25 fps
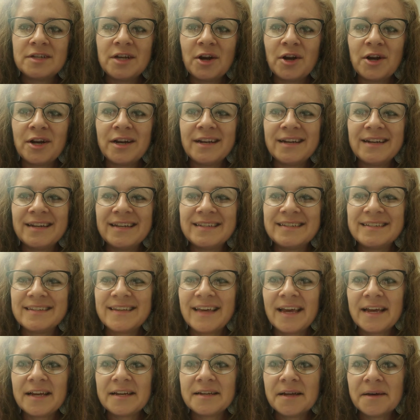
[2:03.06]
of sharing in his
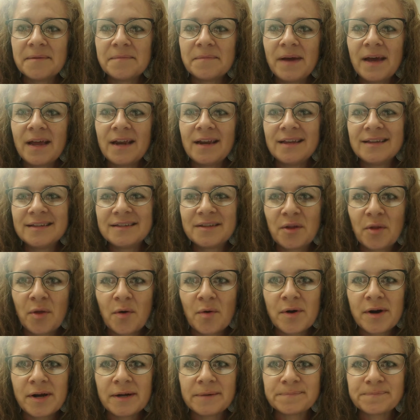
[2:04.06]
kingdom and his
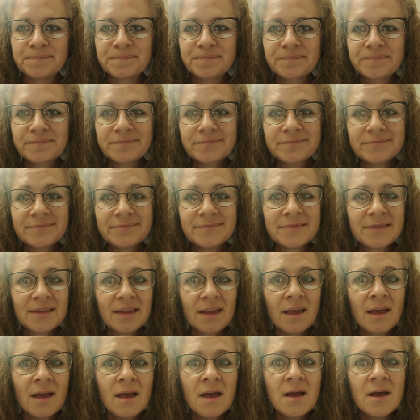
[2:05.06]
glory.
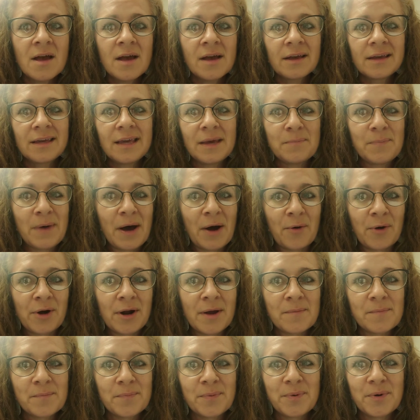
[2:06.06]
Keep powering
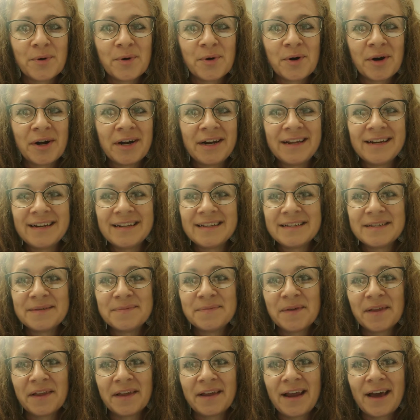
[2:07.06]
up, pouring in, and
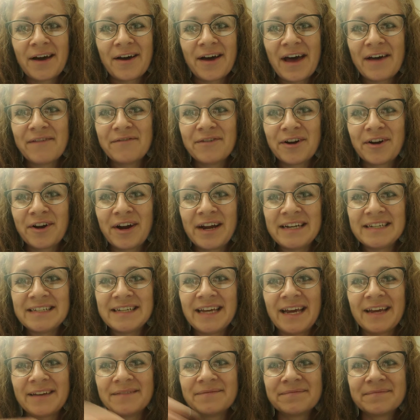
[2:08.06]
spilling out. Have a great
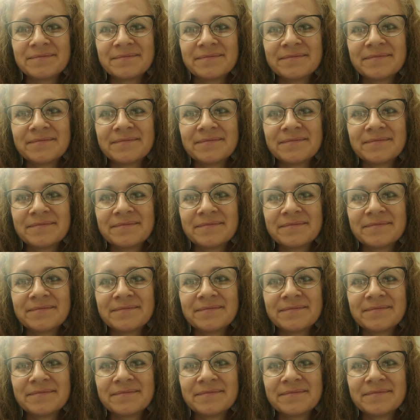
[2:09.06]
day.